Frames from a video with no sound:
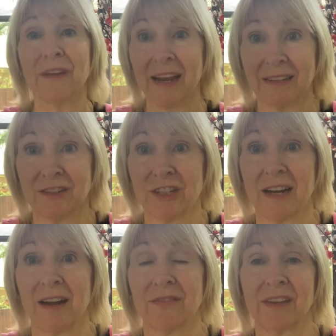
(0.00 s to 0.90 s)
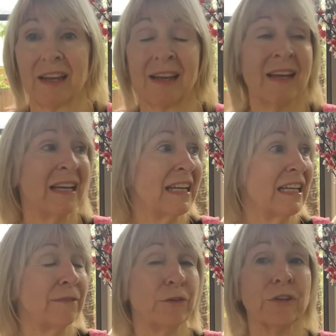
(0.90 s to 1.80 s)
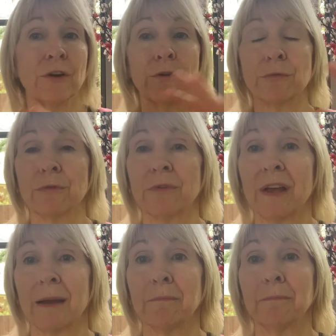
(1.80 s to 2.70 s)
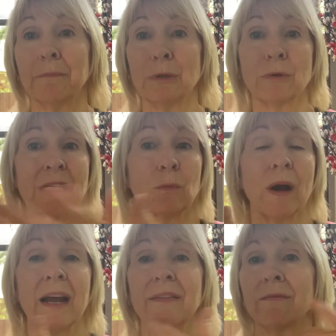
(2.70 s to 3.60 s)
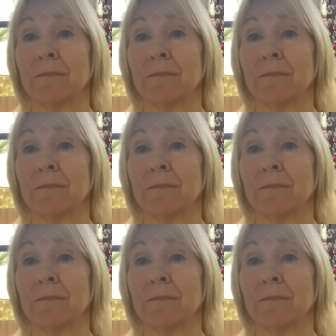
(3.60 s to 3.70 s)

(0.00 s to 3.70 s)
energy out there. If you go through that Milky Way,